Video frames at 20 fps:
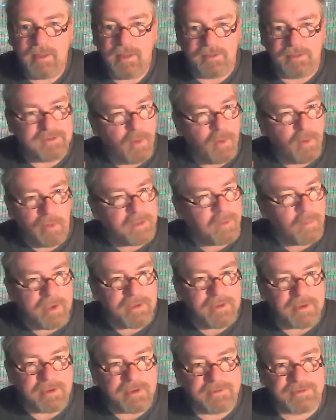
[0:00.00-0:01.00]
That's the only way
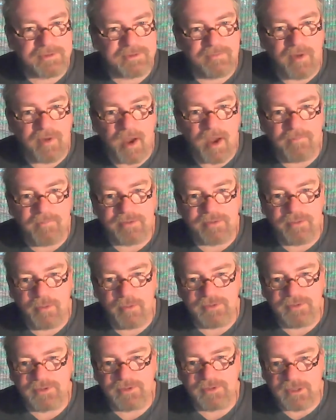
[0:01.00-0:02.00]
you can survive through
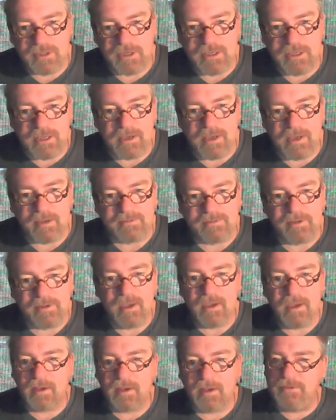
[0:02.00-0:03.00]
those shitty gigs,
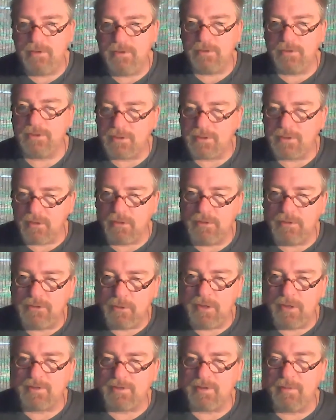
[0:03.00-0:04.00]
because you're still
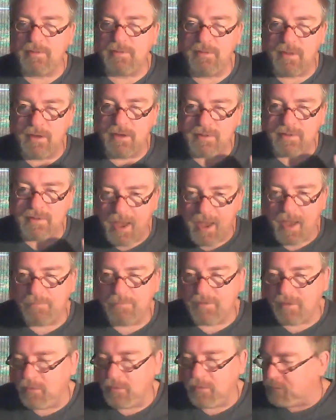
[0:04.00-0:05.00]
doing something that is
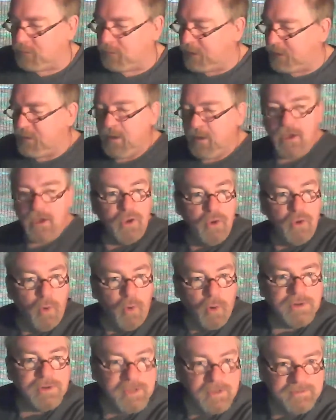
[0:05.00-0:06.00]
absolutely
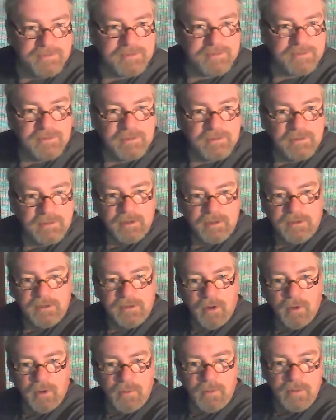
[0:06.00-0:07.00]
gorgeous.
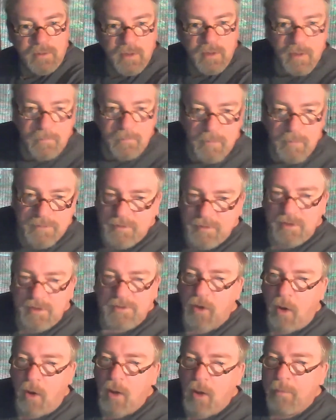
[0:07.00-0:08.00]
You know, music
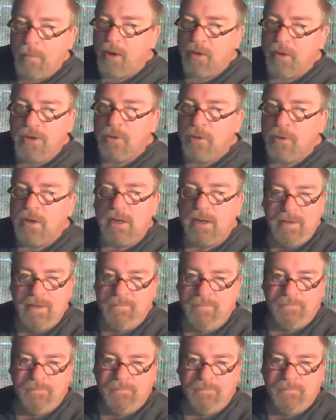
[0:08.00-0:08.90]
is all about unity.